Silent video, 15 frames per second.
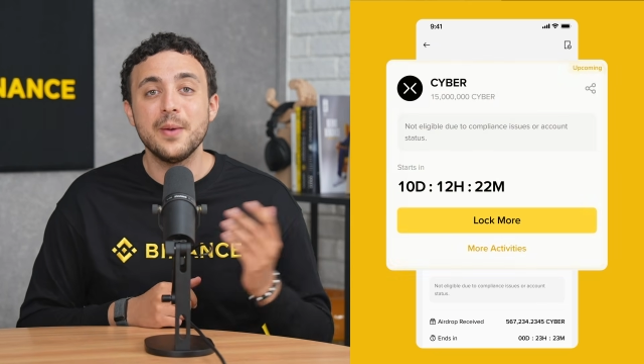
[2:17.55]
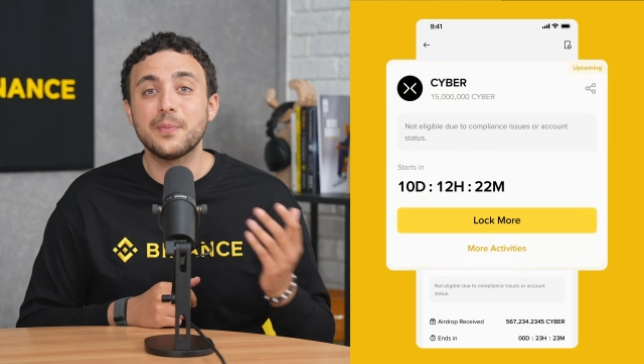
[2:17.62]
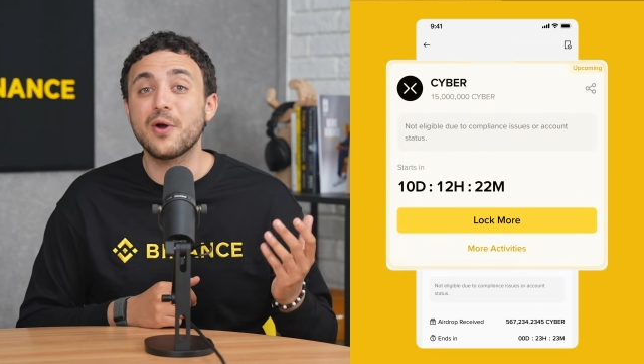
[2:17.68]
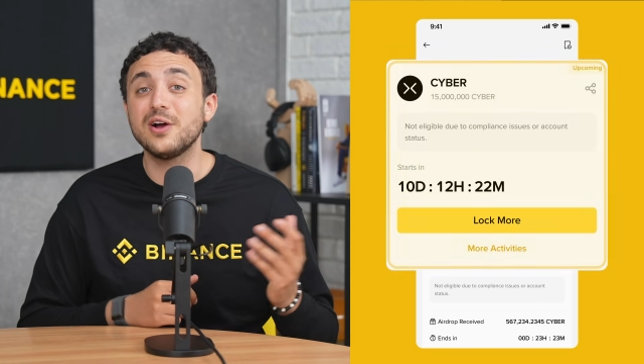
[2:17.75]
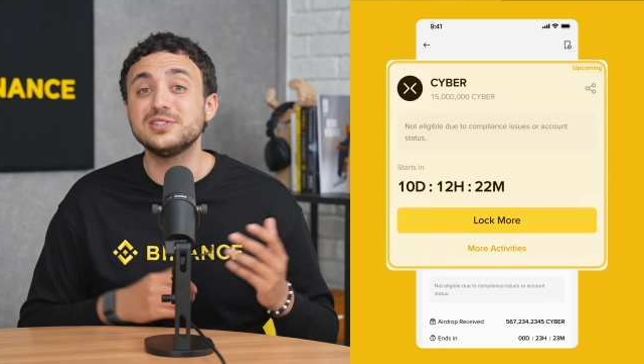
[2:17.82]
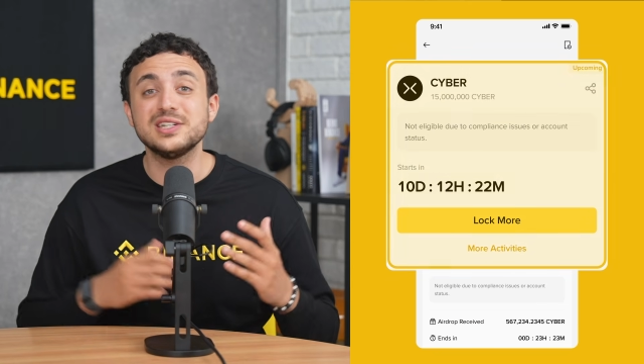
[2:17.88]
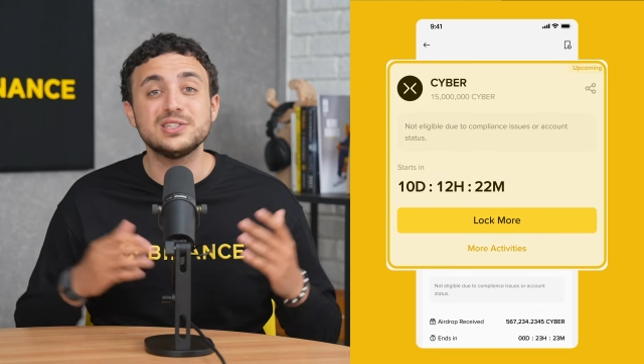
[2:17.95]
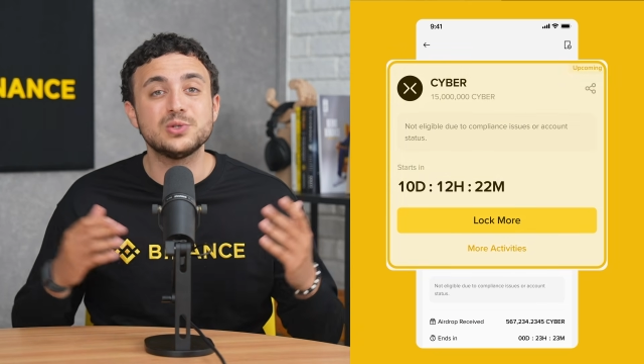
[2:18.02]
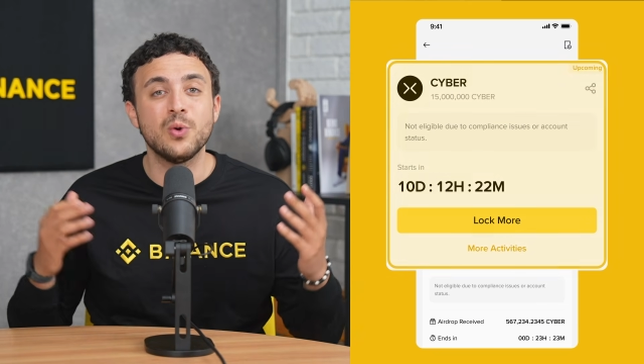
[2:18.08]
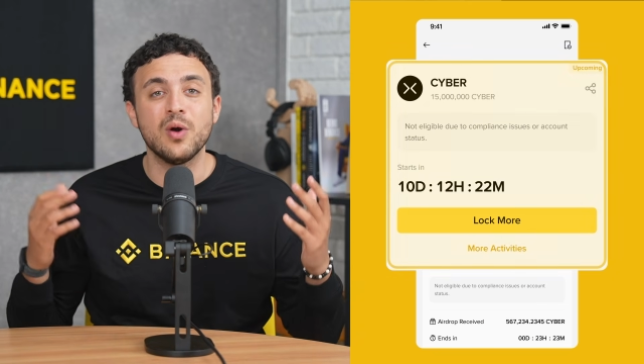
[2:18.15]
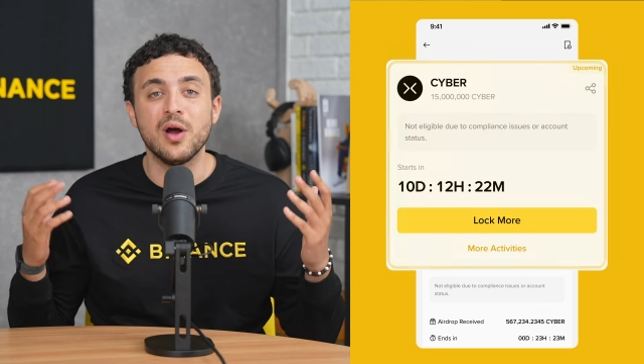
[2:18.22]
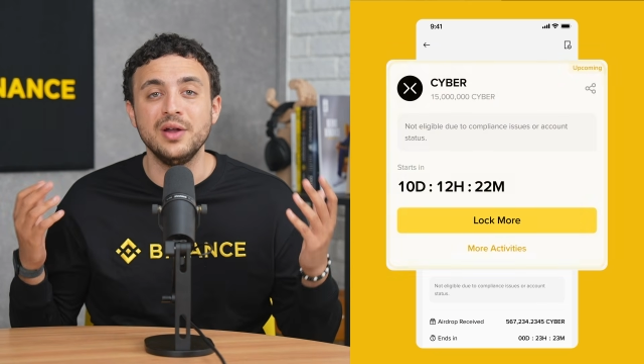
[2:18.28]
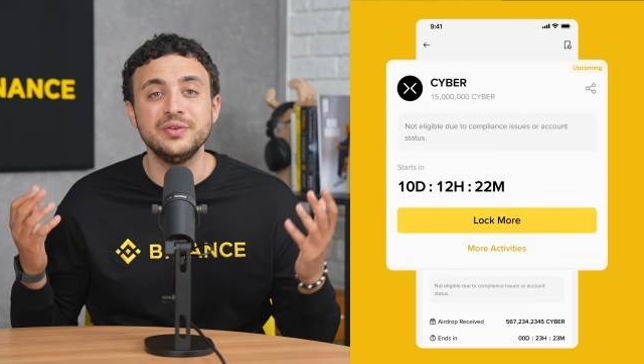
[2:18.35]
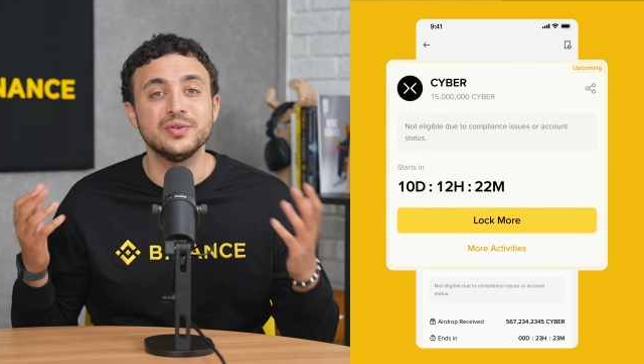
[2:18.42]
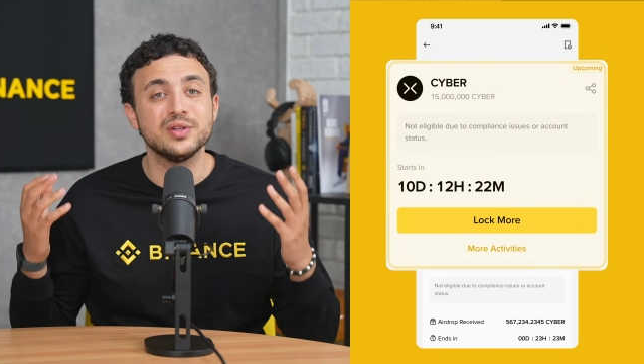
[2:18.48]
Projects who
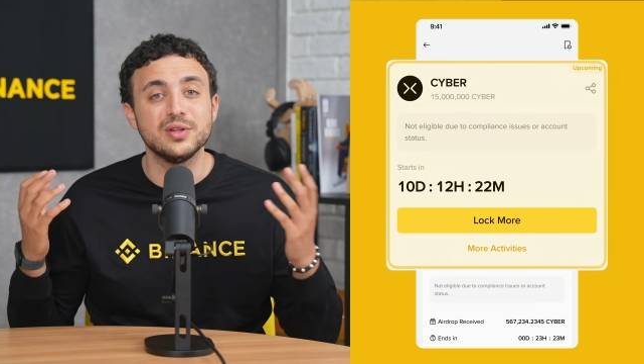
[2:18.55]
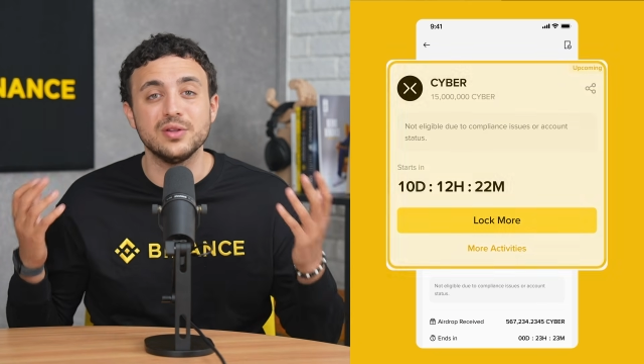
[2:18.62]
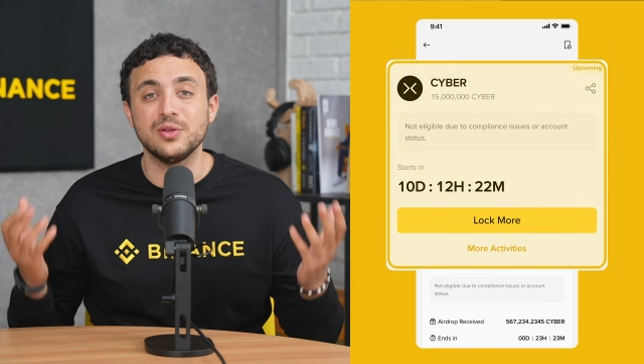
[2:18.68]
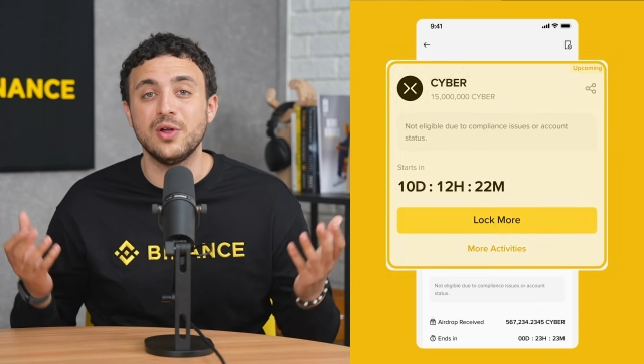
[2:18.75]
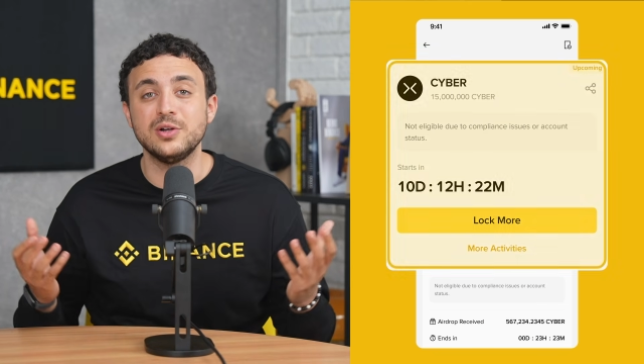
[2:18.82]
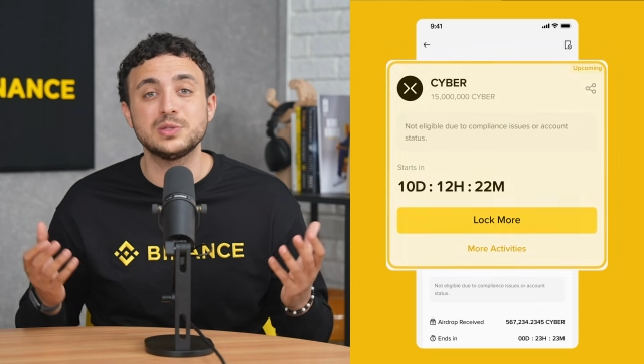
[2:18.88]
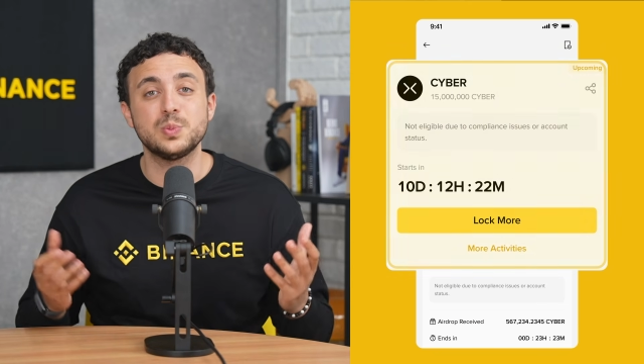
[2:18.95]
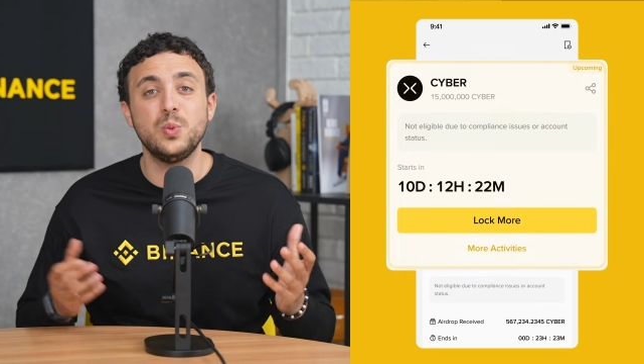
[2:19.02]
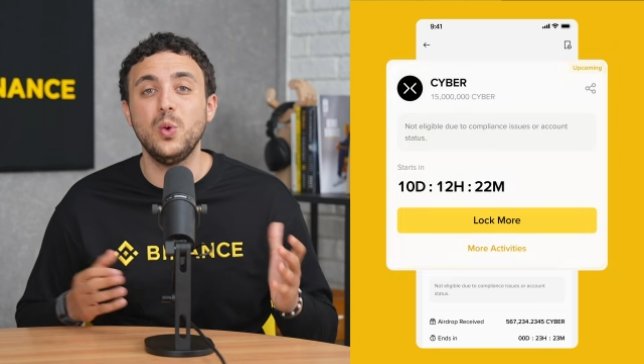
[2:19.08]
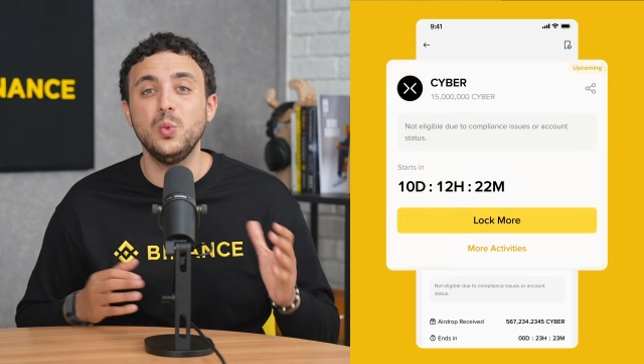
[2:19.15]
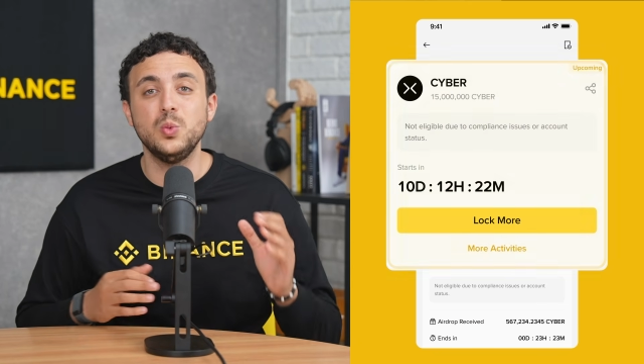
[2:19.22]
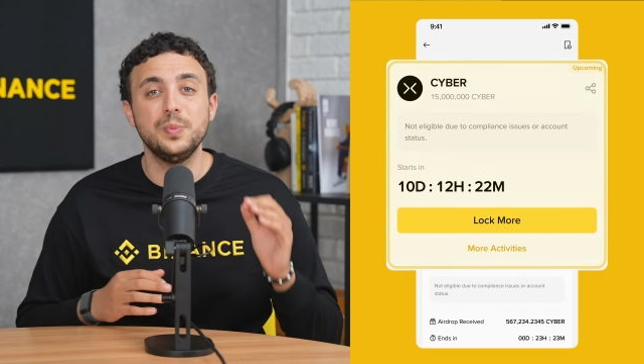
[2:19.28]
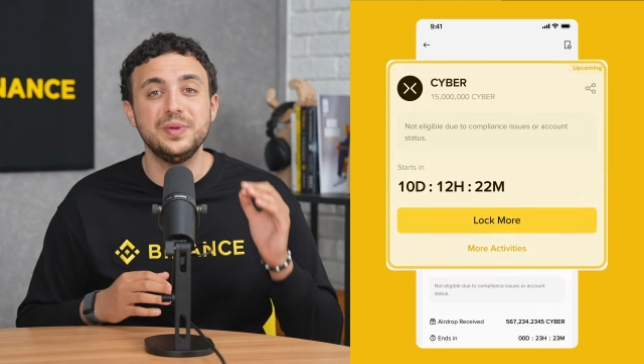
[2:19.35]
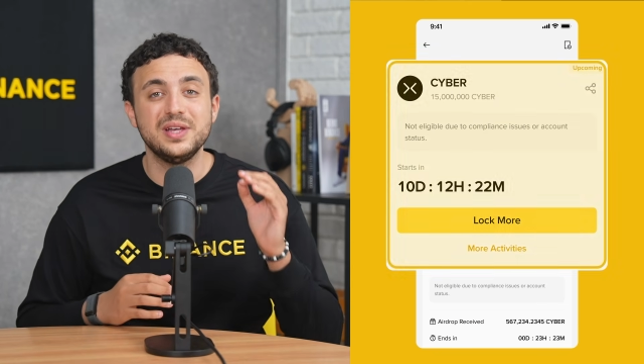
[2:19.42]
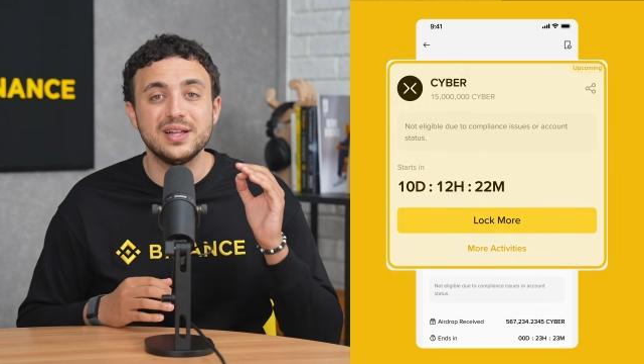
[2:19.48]
are under the
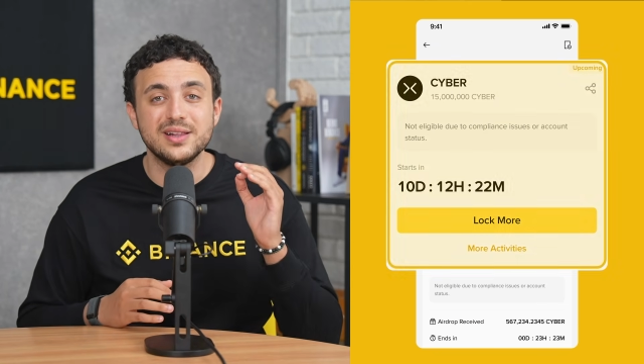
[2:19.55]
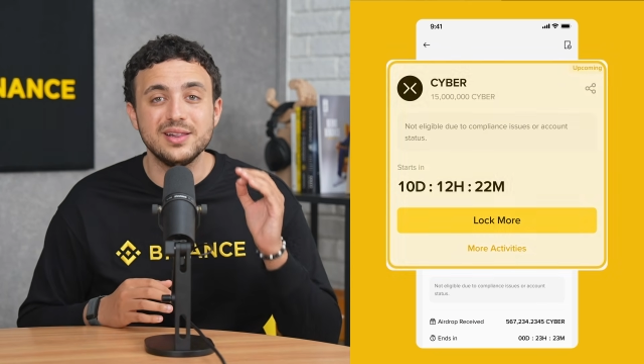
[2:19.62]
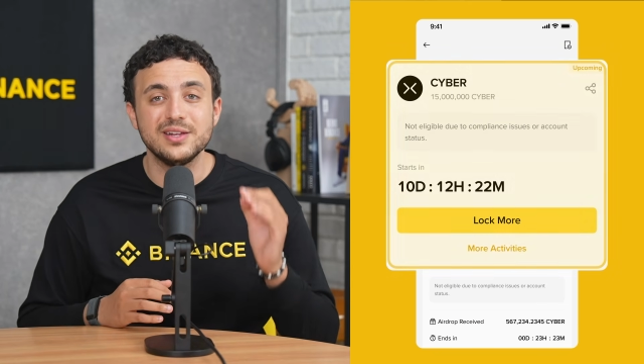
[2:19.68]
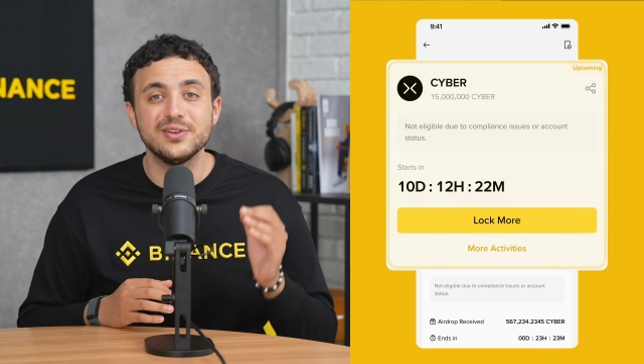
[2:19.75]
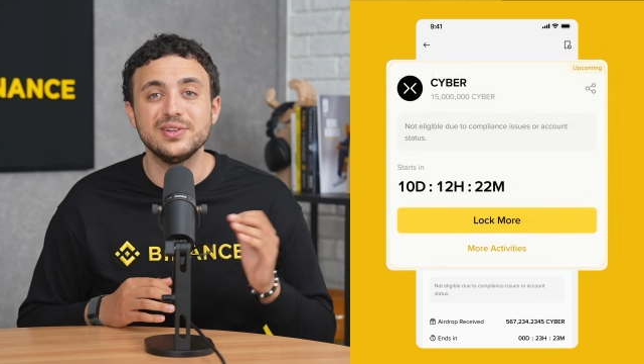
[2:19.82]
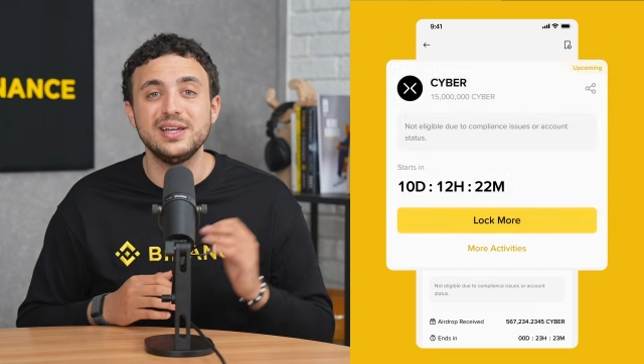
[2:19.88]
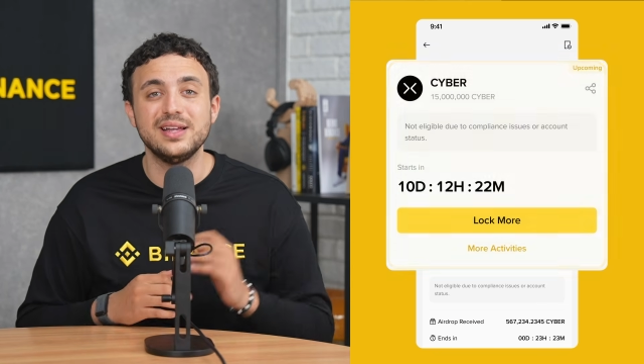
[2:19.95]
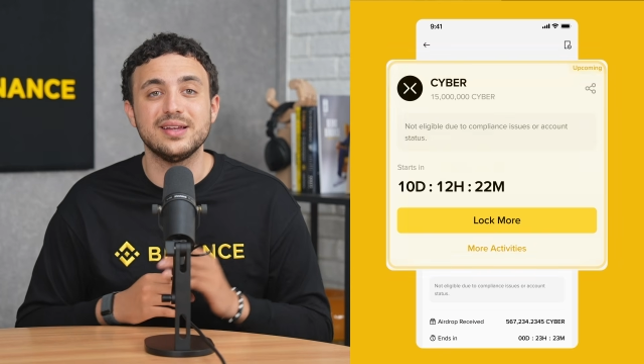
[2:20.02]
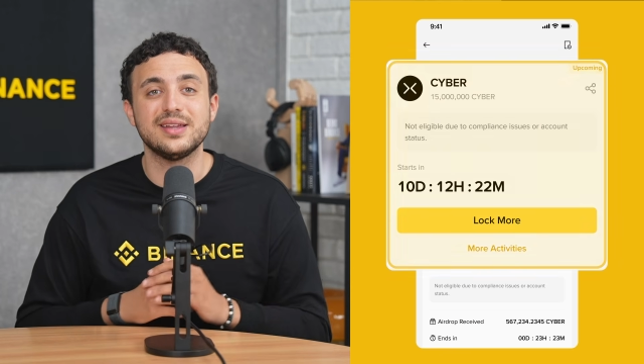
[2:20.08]
Launchpool will be clearly